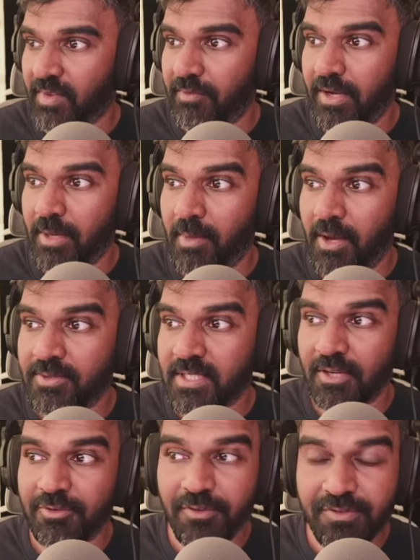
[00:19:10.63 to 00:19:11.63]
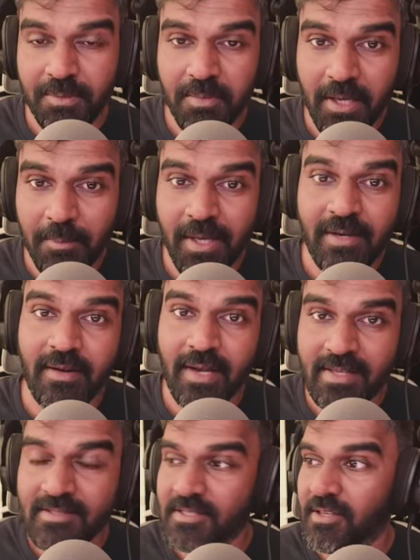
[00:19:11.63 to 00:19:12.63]
When you mount a 50 millimeter
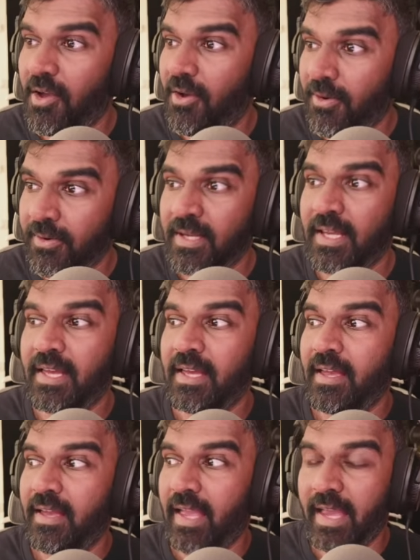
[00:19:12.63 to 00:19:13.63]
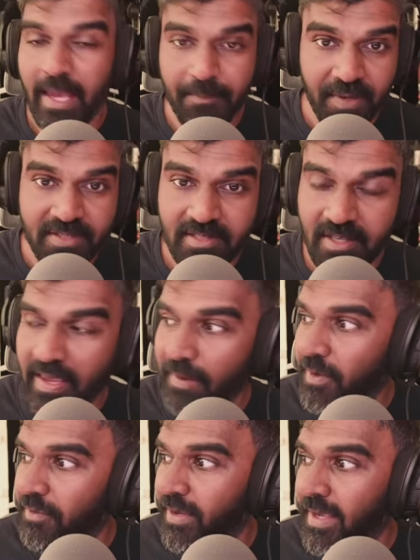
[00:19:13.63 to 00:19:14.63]
lens on a APS-C
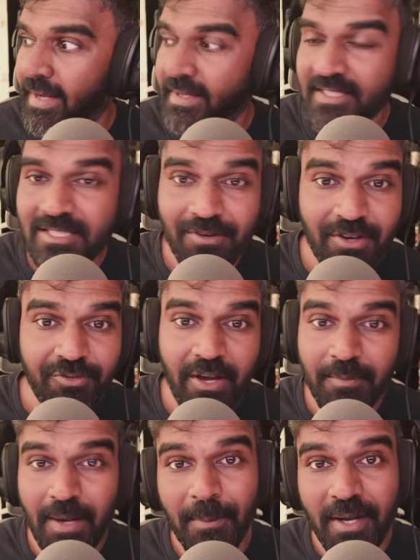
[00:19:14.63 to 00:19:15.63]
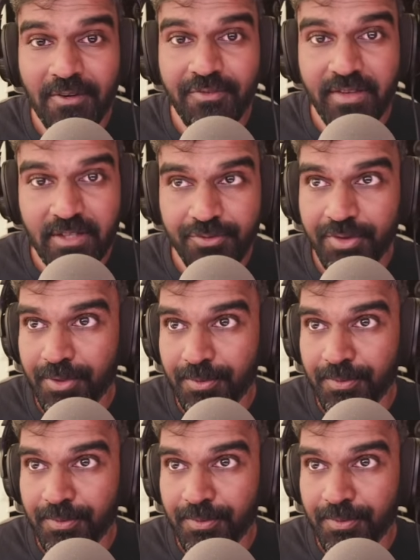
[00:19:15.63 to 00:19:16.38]
camera, we get 75 millimeter field of view